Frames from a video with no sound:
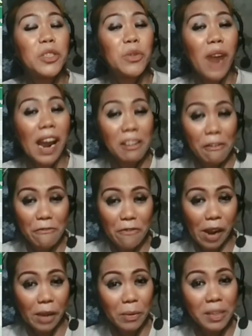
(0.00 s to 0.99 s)
to write the
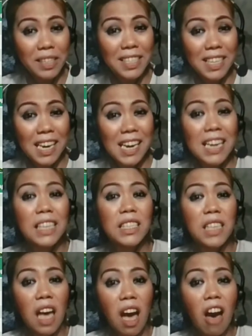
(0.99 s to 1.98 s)

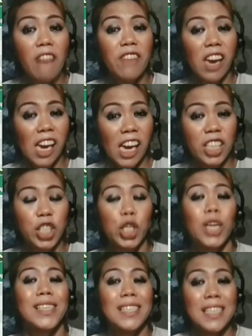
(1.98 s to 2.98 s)
frequencies of
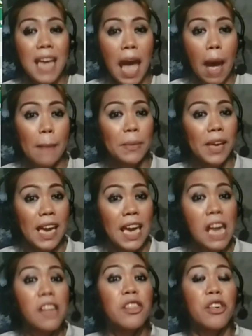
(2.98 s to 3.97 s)
each step
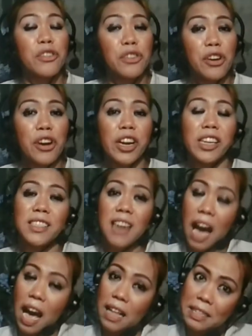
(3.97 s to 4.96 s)
in the third
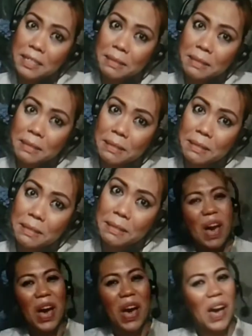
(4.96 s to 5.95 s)
column.
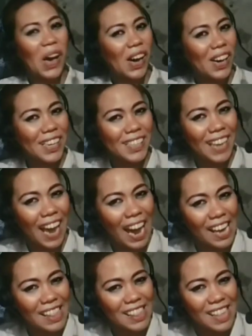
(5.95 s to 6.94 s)

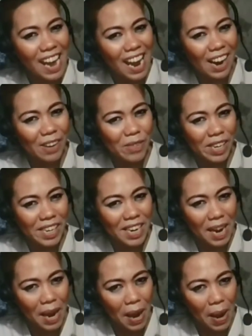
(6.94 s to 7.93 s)
Okay, there we
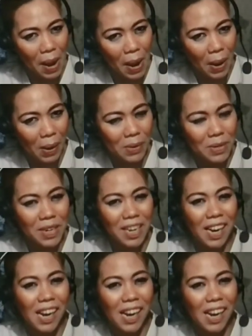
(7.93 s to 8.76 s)
go.